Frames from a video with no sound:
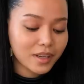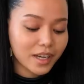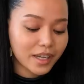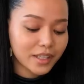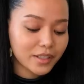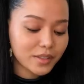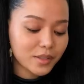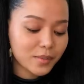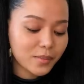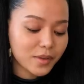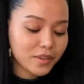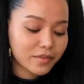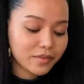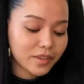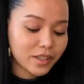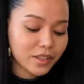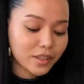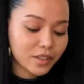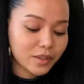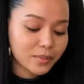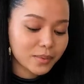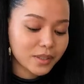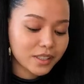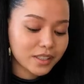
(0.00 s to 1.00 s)
I use my
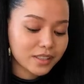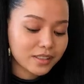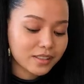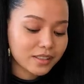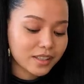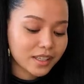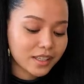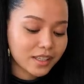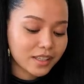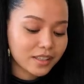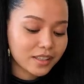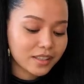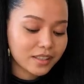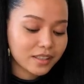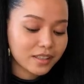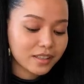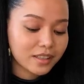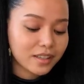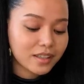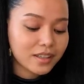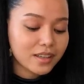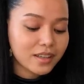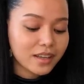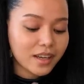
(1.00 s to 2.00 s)
finger because like
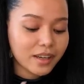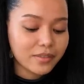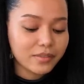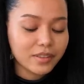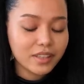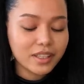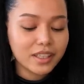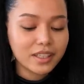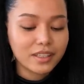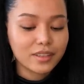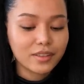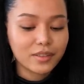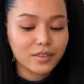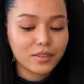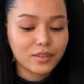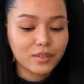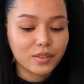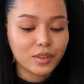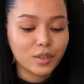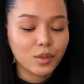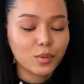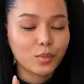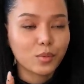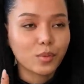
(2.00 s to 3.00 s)
I feel like
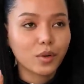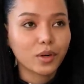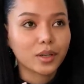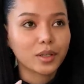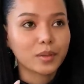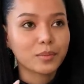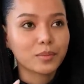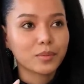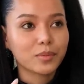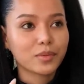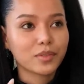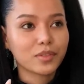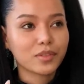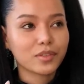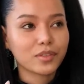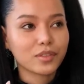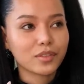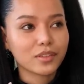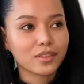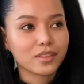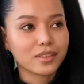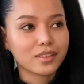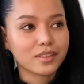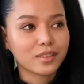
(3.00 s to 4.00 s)
the warmthness
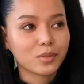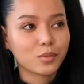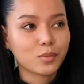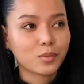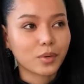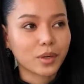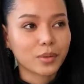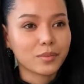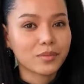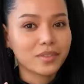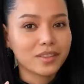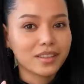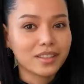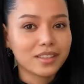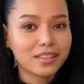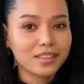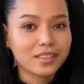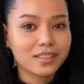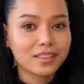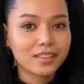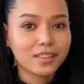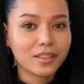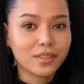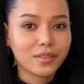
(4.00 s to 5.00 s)

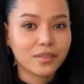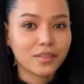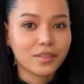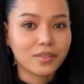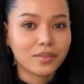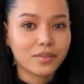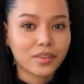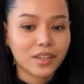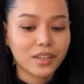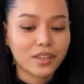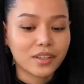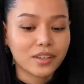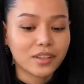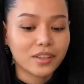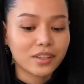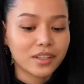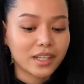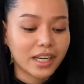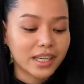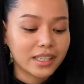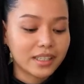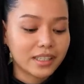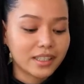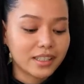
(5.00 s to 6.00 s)
of the finger
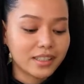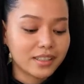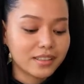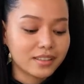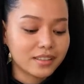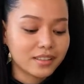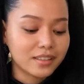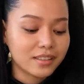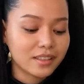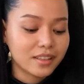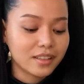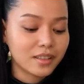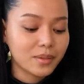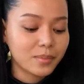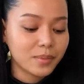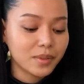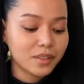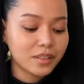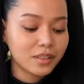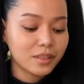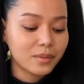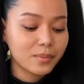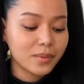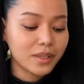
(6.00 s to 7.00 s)
kind of heats it up a
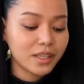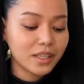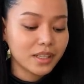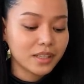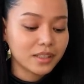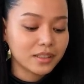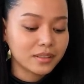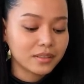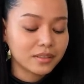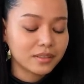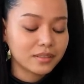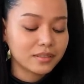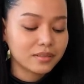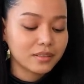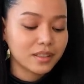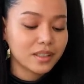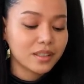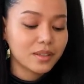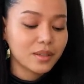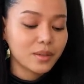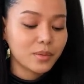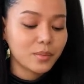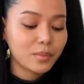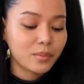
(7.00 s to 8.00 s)
little bit and
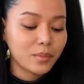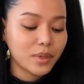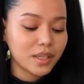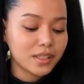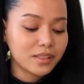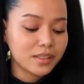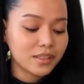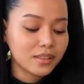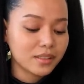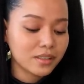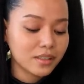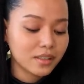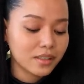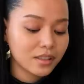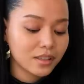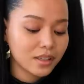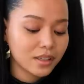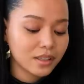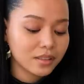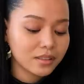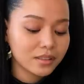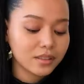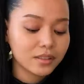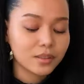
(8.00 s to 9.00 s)
mixes it
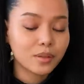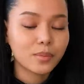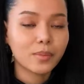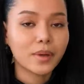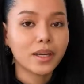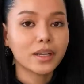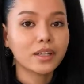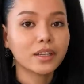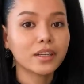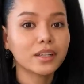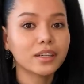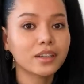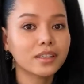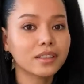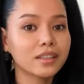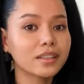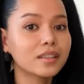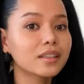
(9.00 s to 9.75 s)
a little better.